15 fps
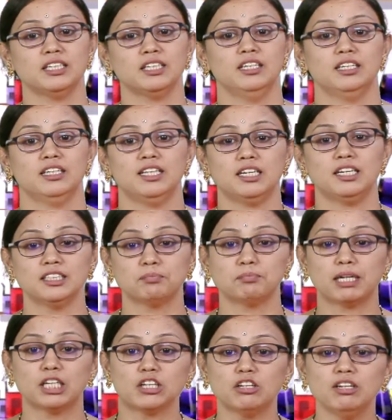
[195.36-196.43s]
that is
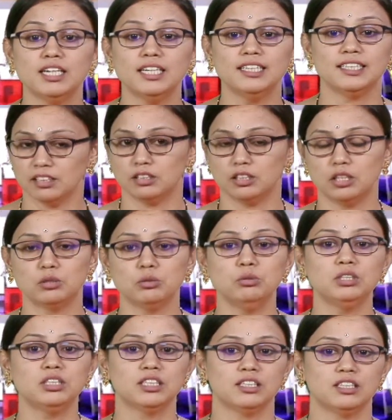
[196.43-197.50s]
particularly the root
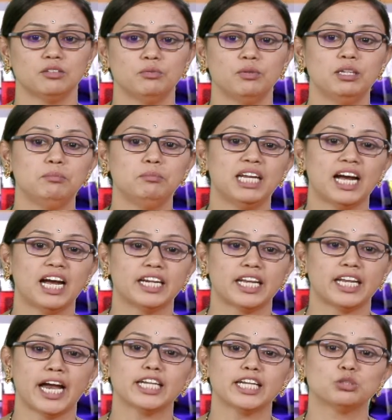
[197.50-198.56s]
will be
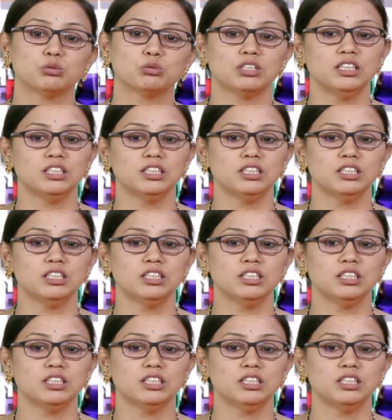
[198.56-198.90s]
attached to the